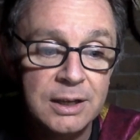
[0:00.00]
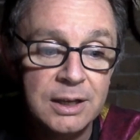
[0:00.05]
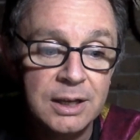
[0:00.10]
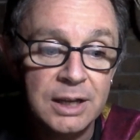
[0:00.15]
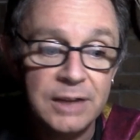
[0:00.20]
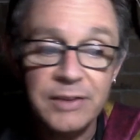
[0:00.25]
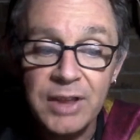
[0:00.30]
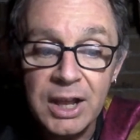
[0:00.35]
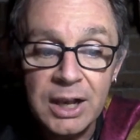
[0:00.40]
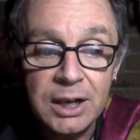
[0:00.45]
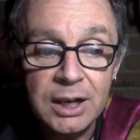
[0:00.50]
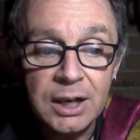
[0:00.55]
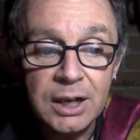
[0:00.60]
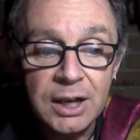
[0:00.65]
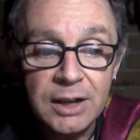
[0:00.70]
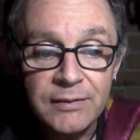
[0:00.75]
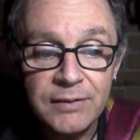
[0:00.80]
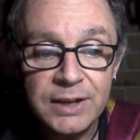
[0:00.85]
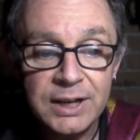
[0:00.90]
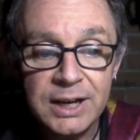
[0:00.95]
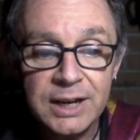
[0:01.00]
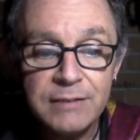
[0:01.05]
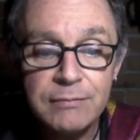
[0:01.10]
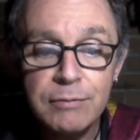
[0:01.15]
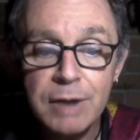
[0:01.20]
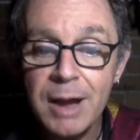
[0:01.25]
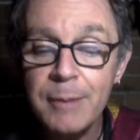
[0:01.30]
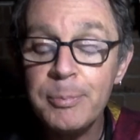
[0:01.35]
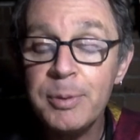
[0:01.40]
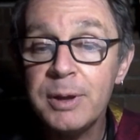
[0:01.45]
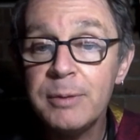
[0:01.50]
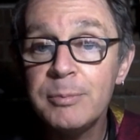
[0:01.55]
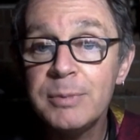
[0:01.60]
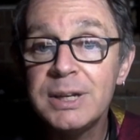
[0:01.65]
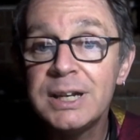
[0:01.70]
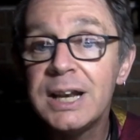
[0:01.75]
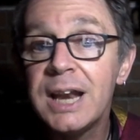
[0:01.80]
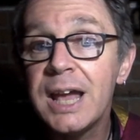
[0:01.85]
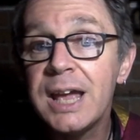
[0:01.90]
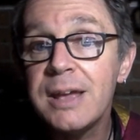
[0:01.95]
and they'll lovingly wrap him
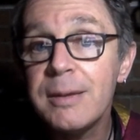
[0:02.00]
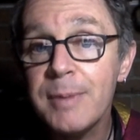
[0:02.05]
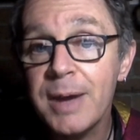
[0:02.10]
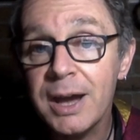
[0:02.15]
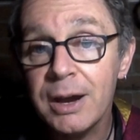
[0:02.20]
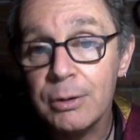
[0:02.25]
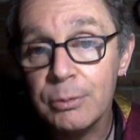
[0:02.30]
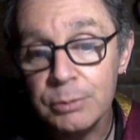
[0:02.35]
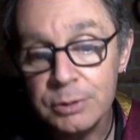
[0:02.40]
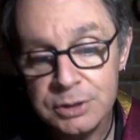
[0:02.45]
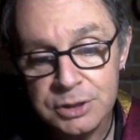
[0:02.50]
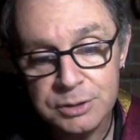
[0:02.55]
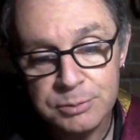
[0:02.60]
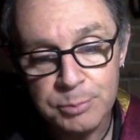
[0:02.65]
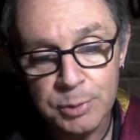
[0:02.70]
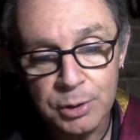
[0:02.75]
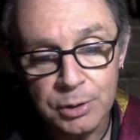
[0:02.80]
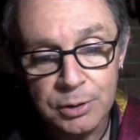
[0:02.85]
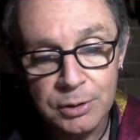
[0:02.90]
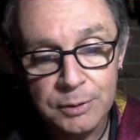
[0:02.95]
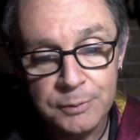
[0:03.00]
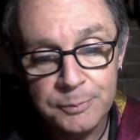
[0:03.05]
and lay him out once more,